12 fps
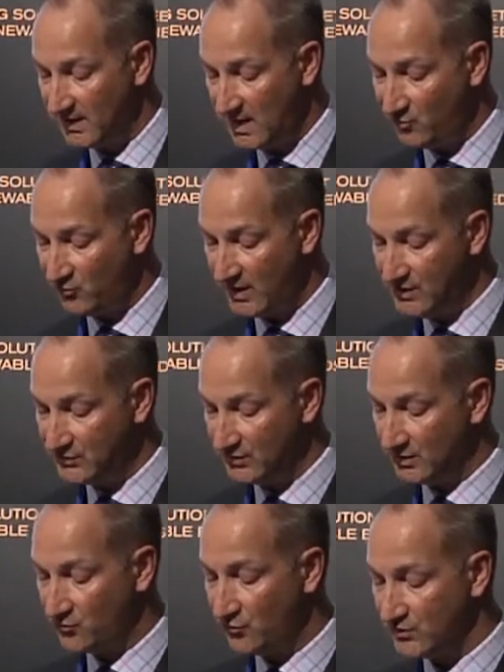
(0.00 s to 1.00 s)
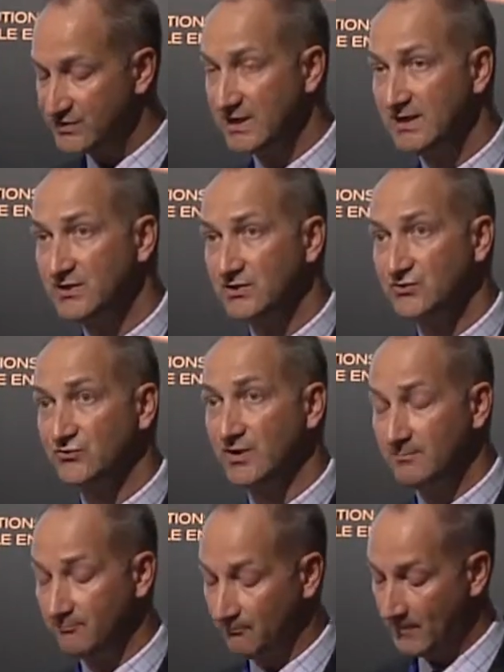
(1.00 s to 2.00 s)
collaboration across the
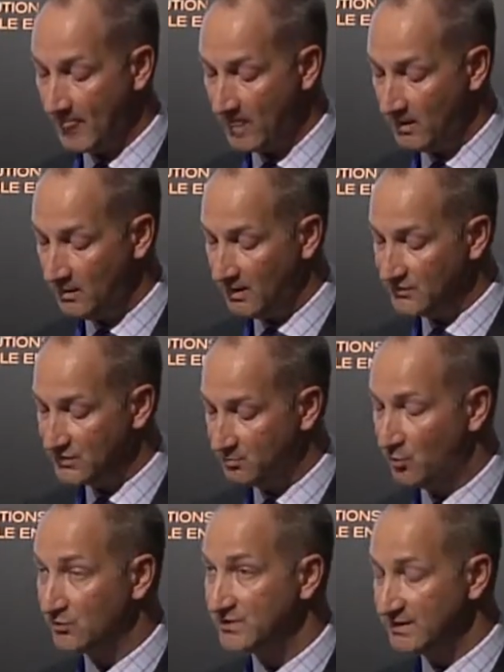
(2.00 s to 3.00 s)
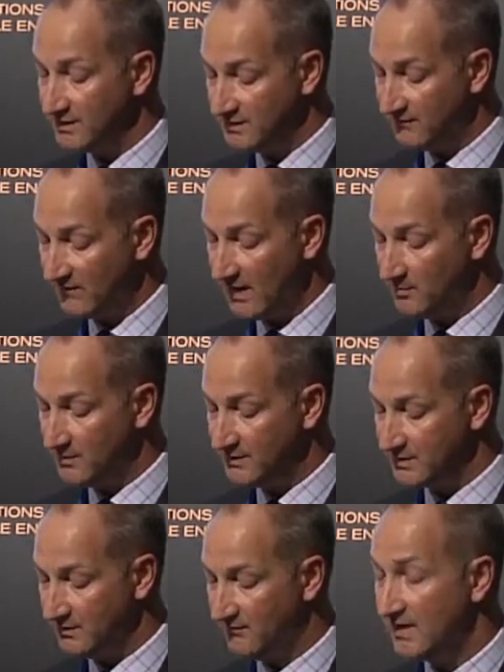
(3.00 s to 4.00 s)
industry, and supporting the
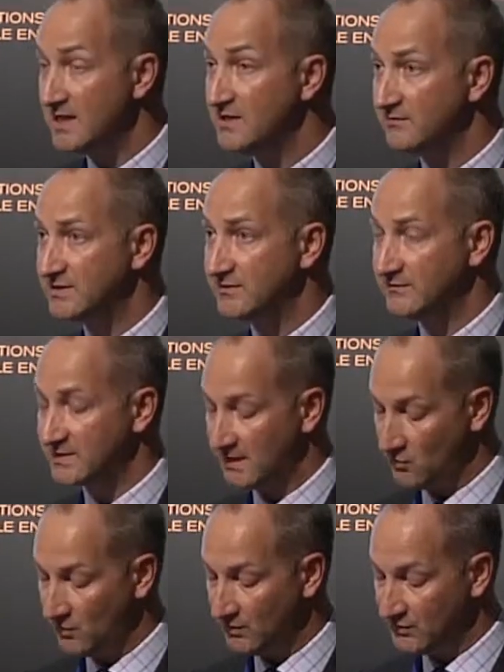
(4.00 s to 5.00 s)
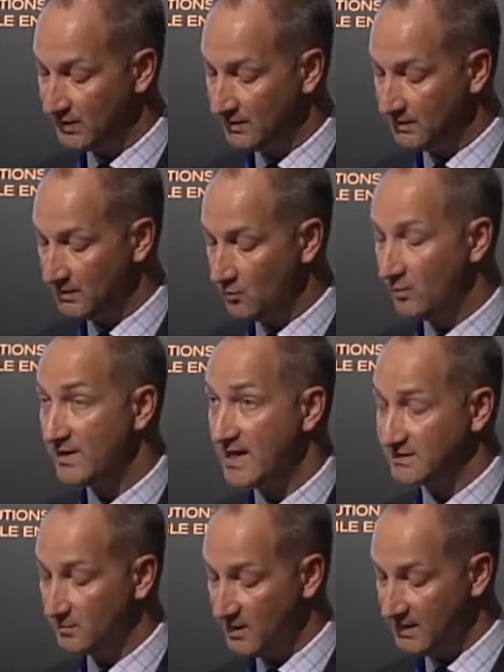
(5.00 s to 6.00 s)
development of innovative technology with
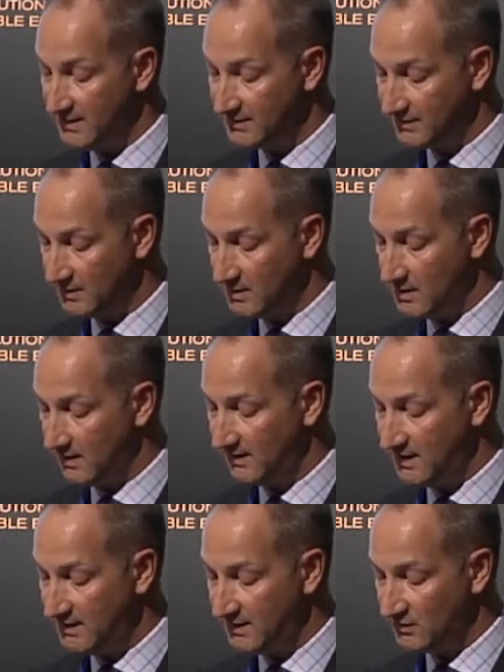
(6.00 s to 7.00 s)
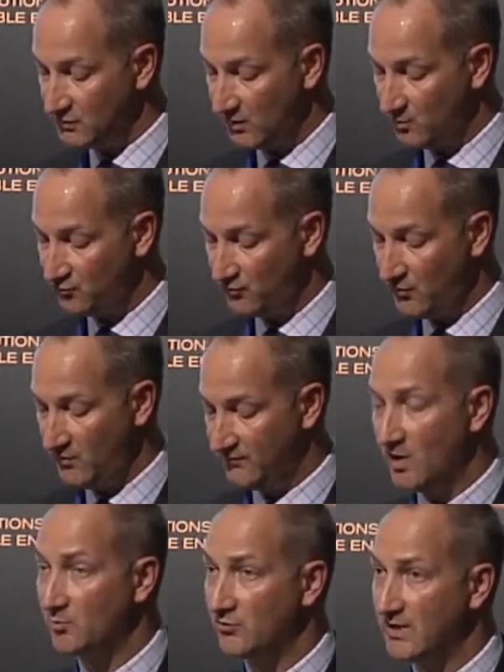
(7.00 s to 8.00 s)
SMEs, leading to improved
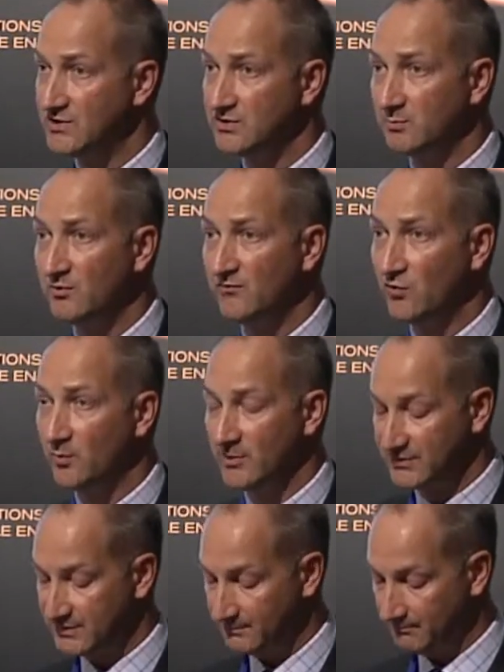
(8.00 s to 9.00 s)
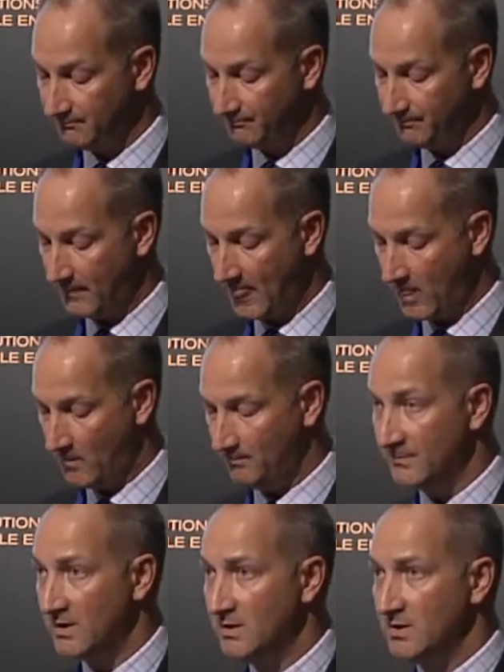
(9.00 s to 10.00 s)
operation performance.
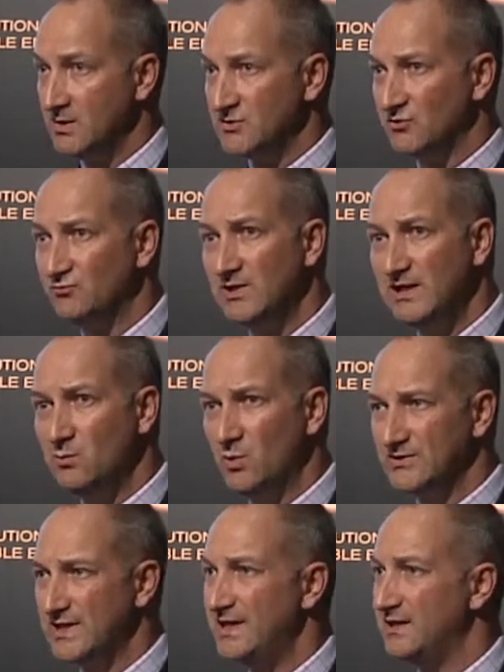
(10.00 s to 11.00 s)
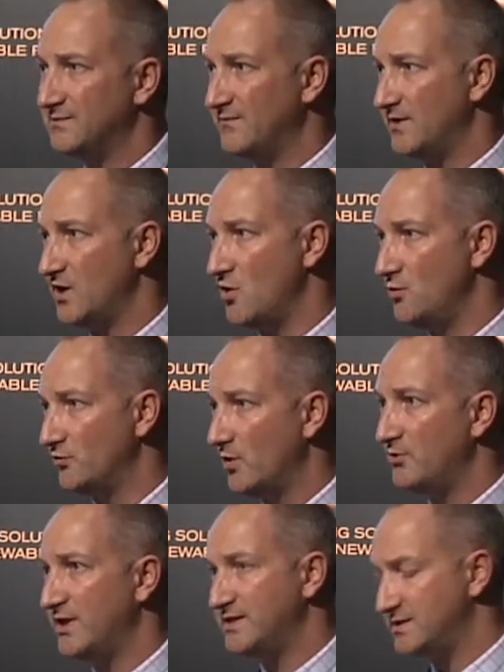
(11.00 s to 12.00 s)
So really, what's in it for the
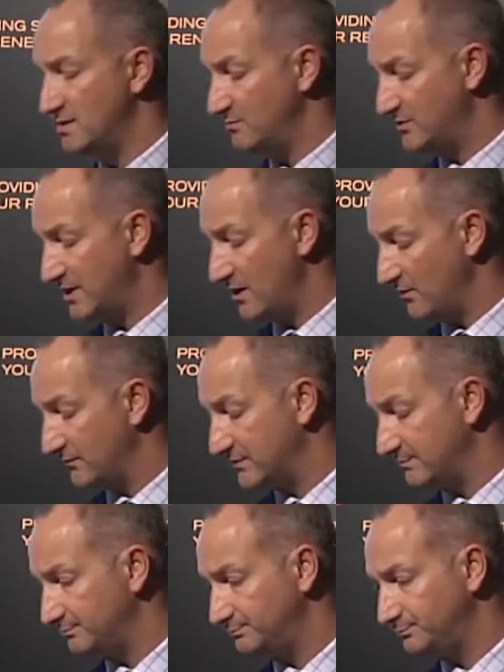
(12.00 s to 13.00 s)
owner-operators themselves?